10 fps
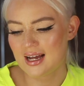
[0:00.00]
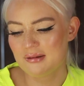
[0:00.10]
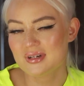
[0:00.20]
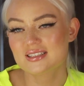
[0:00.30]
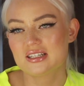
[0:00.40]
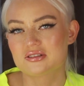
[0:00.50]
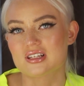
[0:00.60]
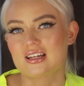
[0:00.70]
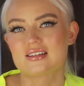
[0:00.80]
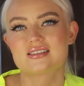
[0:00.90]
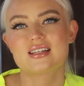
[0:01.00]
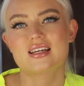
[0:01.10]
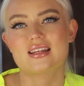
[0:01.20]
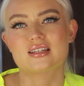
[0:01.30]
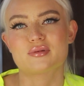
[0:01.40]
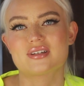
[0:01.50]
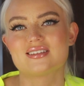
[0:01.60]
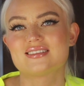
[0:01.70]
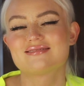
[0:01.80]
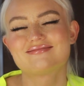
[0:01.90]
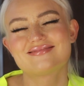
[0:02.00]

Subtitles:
I might sound a little sick, that's because